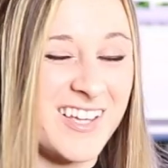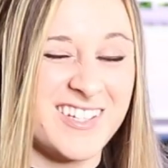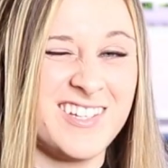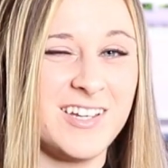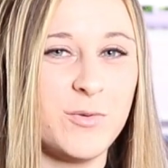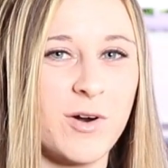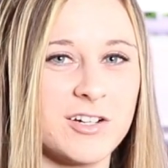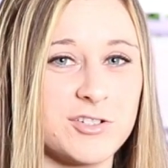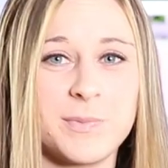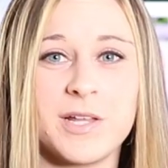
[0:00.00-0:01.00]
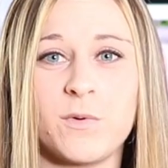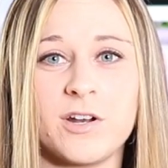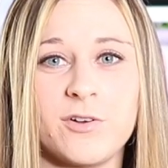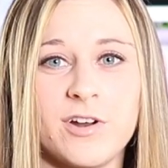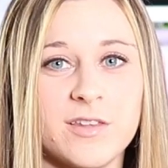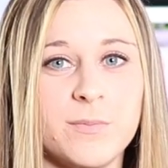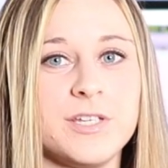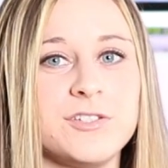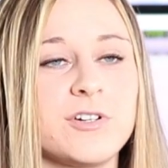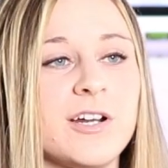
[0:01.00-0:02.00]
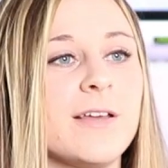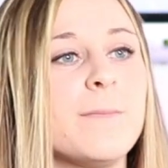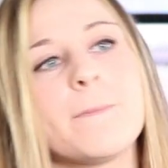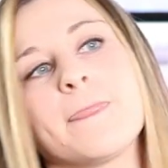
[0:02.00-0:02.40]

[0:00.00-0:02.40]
to continue on and just play 1 note on the B string,